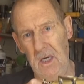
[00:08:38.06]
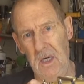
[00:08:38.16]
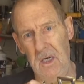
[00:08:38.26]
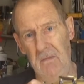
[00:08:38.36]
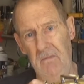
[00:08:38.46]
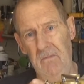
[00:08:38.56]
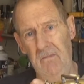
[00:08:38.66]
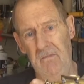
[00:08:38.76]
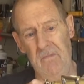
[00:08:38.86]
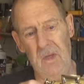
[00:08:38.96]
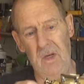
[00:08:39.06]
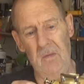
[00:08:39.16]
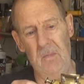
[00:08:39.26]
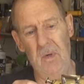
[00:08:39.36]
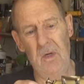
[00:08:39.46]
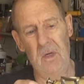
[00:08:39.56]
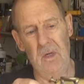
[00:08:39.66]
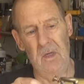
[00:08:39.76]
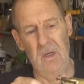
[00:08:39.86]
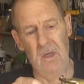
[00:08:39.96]
but
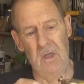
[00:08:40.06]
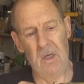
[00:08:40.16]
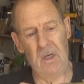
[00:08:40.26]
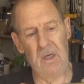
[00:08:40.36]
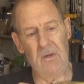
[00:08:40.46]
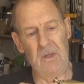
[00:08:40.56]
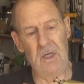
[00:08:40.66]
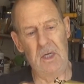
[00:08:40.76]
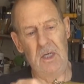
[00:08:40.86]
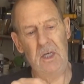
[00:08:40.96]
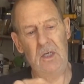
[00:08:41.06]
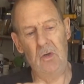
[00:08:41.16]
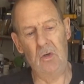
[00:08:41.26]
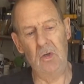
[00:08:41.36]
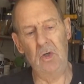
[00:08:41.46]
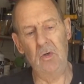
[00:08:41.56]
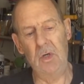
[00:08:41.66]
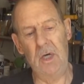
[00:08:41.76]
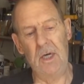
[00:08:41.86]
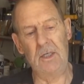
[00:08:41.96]
I don't think there's any need to, because you
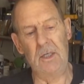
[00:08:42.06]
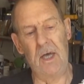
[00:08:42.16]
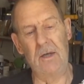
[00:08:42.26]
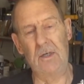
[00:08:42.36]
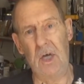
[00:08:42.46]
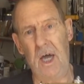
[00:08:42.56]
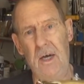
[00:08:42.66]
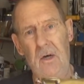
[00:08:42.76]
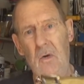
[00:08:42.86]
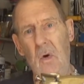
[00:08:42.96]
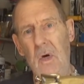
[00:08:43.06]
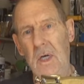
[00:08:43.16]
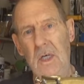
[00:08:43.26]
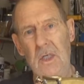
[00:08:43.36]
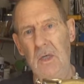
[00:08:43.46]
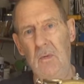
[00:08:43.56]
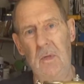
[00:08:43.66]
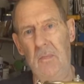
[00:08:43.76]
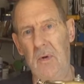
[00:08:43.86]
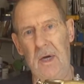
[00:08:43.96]
can get to that jet quite easily with
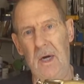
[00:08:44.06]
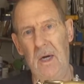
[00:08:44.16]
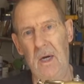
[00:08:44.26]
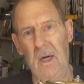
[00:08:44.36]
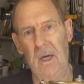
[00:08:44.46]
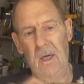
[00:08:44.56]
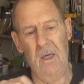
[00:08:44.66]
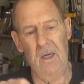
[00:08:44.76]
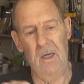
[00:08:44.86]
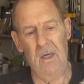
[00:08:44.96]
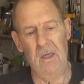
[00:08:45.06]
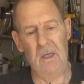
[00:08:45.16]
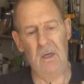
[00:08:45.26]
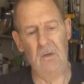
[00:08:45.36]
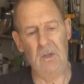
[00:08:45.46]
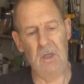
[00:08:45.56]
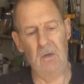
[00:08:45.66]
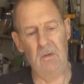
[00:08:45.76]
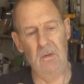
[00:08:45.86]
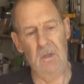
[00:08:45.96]
a pricker, you know.
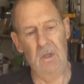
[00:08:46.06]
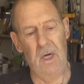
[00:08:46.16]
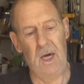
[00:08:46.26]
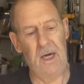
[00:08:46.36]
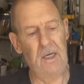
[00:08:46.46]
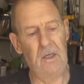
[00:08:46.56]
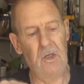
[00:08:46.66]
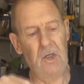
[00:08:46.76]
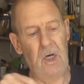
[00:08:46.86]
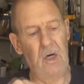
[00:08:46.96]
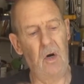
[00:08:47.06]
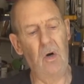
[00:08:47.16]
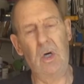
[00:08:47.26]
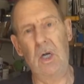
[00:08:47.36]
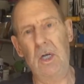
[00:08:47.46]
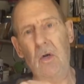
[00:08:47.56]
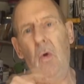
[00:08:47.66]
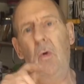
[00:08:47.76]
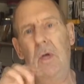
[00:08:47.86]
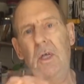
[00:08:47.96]
So, and as I say, I clean
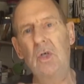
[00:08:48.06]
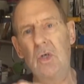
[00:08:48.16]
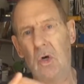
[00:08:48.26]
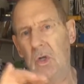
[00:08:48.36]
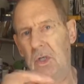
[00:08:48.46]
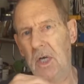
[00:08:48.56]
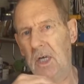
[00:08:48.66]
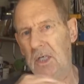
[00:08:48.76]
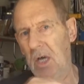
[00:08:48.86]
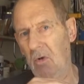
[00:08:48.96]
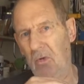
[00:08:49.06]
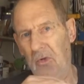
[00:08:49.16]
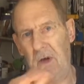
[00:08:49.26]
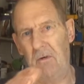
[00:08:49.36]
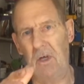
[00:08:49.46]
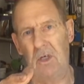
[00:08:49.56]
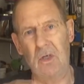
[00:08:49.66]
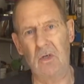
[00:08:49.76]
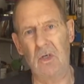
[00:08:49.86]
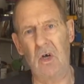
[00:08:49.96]
all the inside of the tanks out thoroughly,
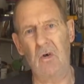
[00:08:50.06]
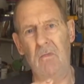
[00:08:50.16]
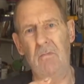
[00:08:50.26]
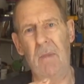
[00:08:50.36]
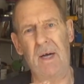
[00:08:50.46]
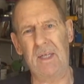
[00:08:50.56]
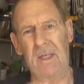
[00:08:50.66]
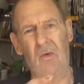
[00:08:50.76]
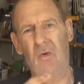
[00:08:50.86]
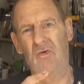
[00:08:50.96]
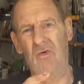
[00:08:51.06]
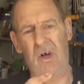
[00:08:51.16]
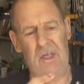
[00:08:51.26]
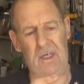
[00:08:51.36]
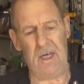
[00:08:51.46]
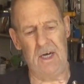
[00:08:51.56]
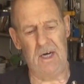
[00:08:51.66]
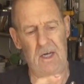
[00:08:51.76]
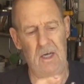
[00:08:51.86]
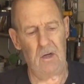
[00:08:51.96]
so there's no mud or crud in there
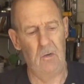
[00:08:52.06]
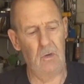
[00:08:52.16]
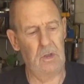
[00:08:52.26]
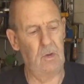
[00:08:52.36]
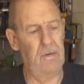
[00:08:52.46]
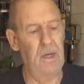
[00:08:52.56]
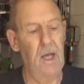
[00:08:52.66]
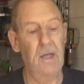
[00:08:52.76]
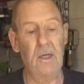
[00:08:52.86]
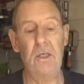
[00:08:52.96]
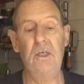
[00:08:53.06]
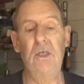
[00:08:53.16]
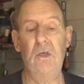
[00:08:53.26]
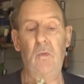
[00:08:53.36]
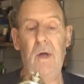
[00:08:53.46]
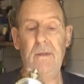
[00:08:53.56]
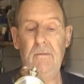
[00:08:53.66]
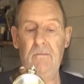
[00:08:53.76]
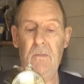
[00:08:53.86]
whatsoever. Now this is the one,